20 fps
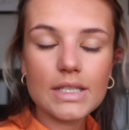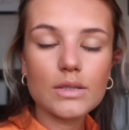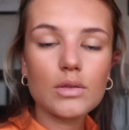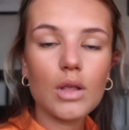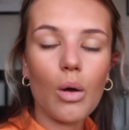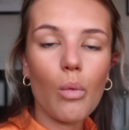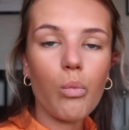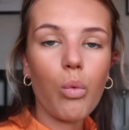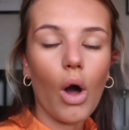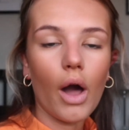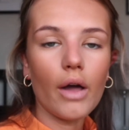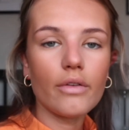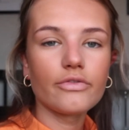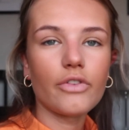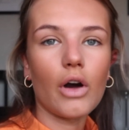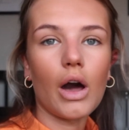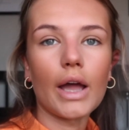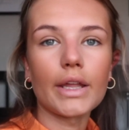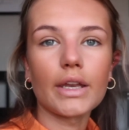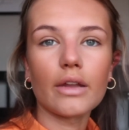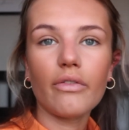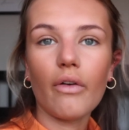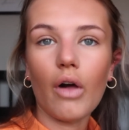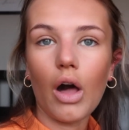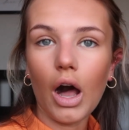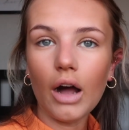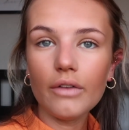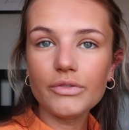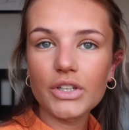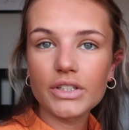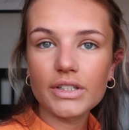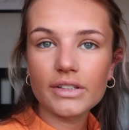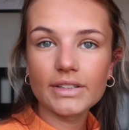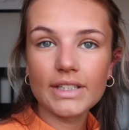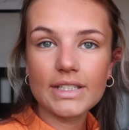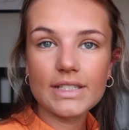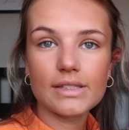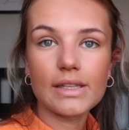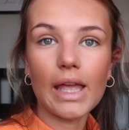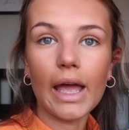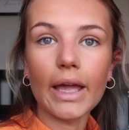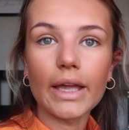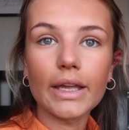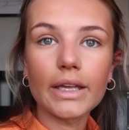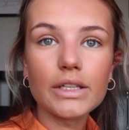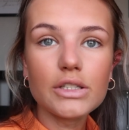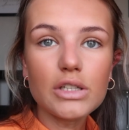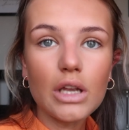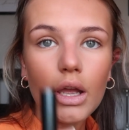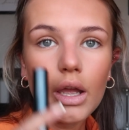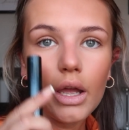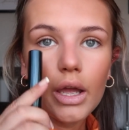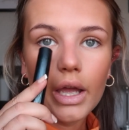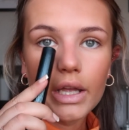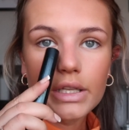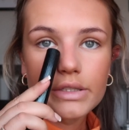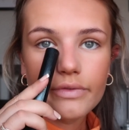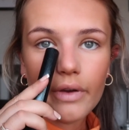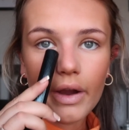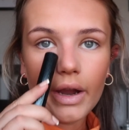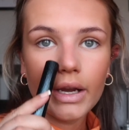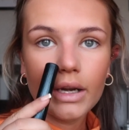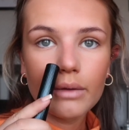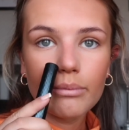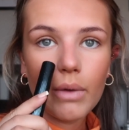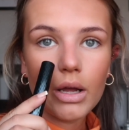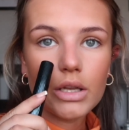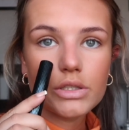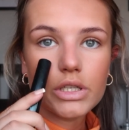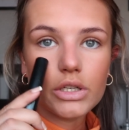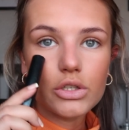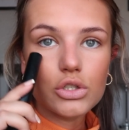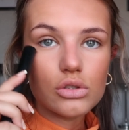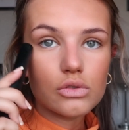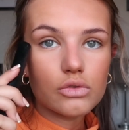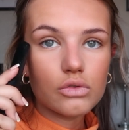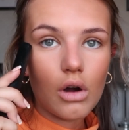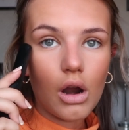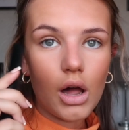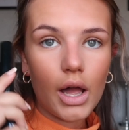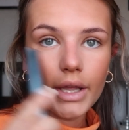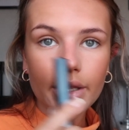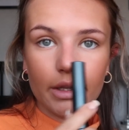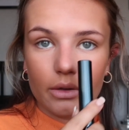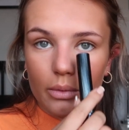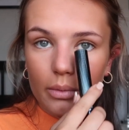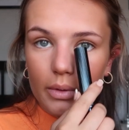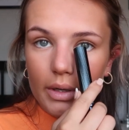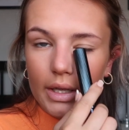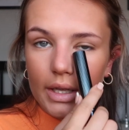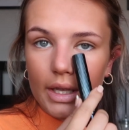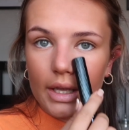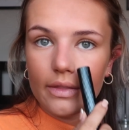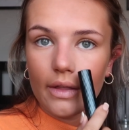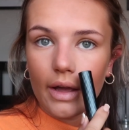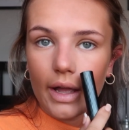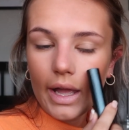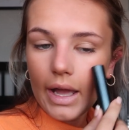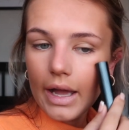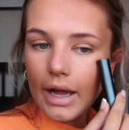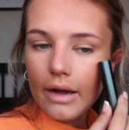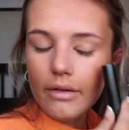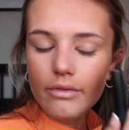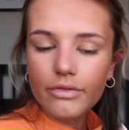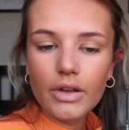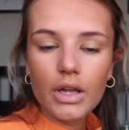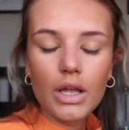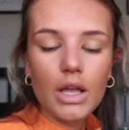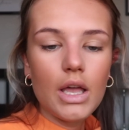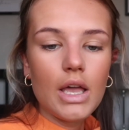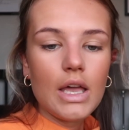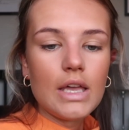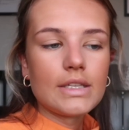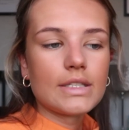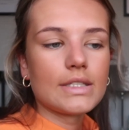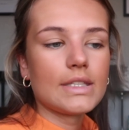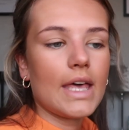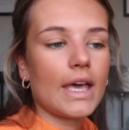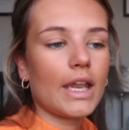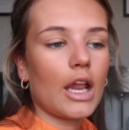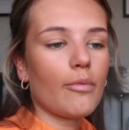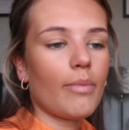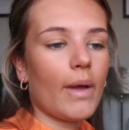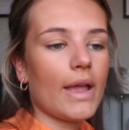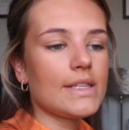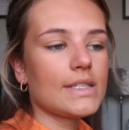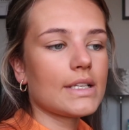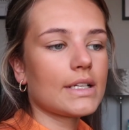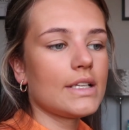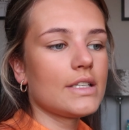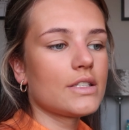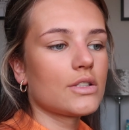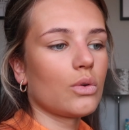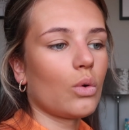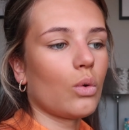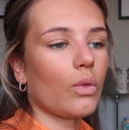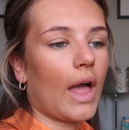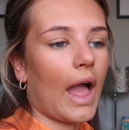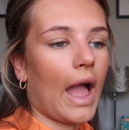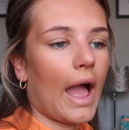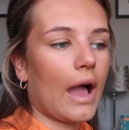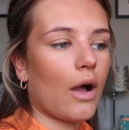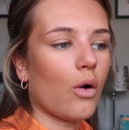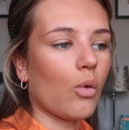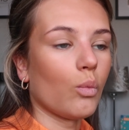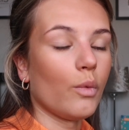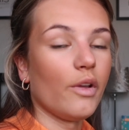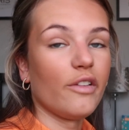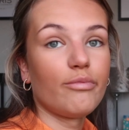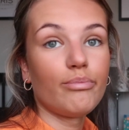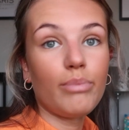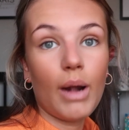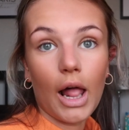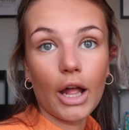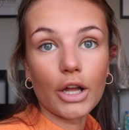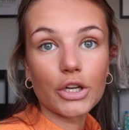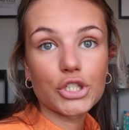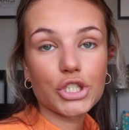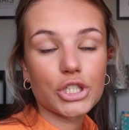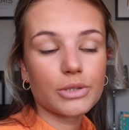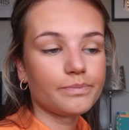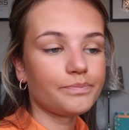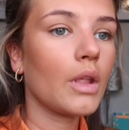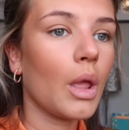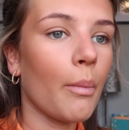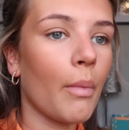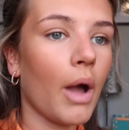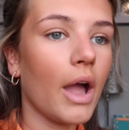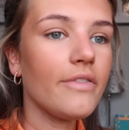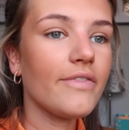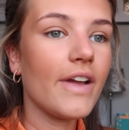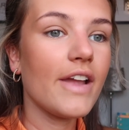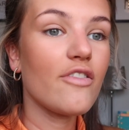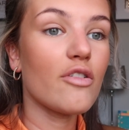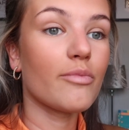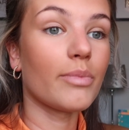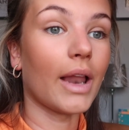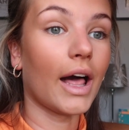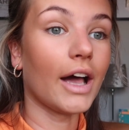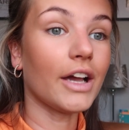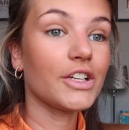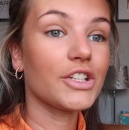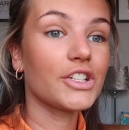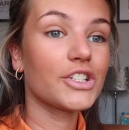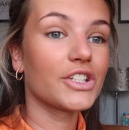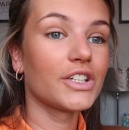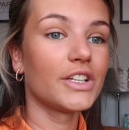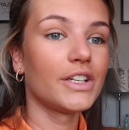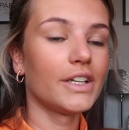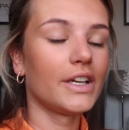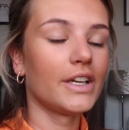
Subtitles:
is like what I find. I thought after I've done this stage, it's very much a triangle here that I have. So then I basically sort that out with blush. My favourite blush